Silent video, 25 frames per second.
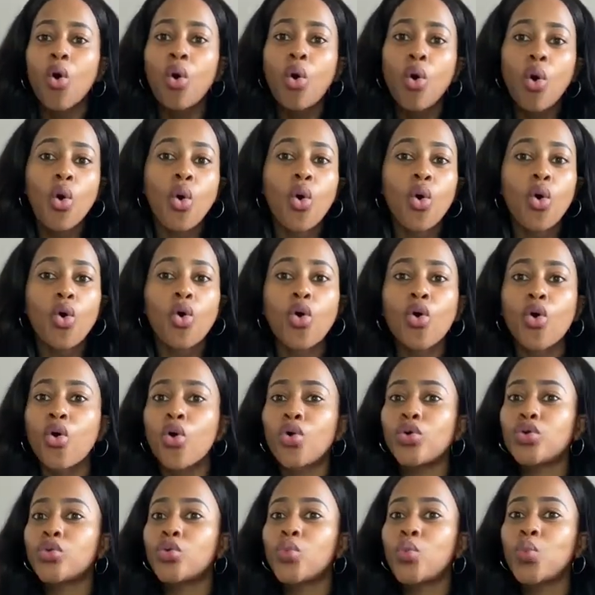
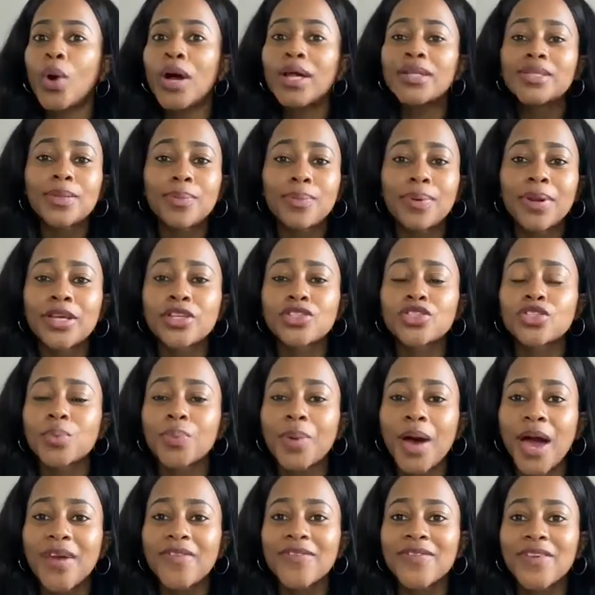or you want a place to
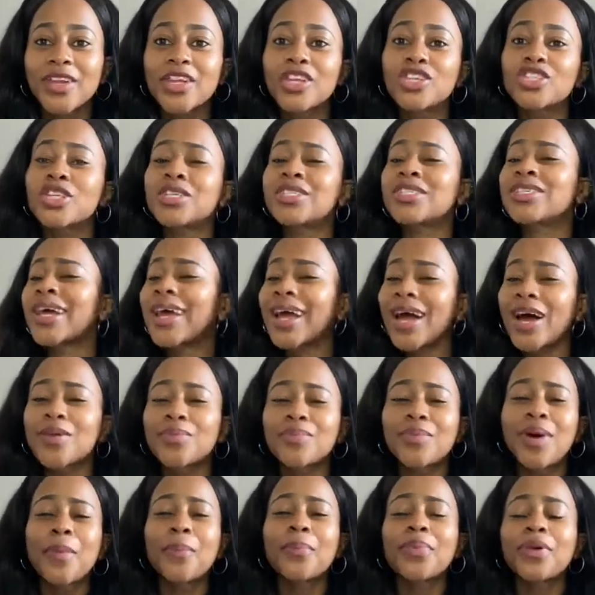buy furniture, check out
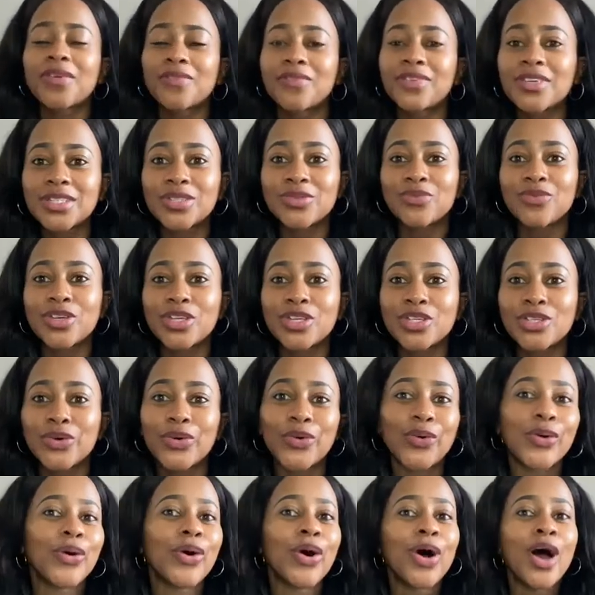my previous
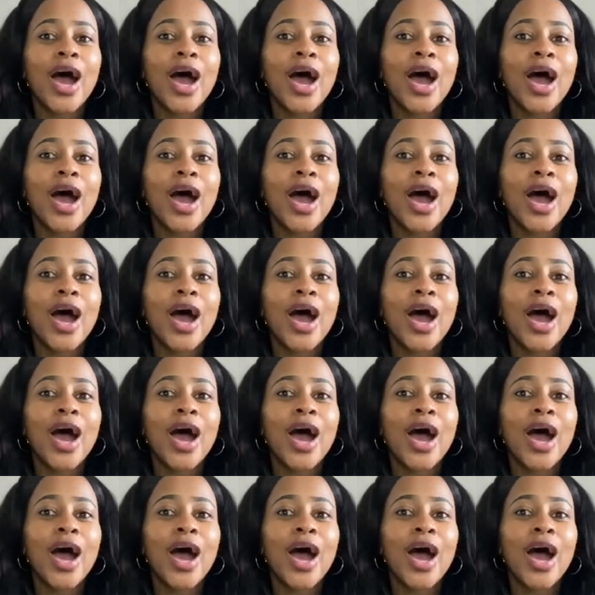video.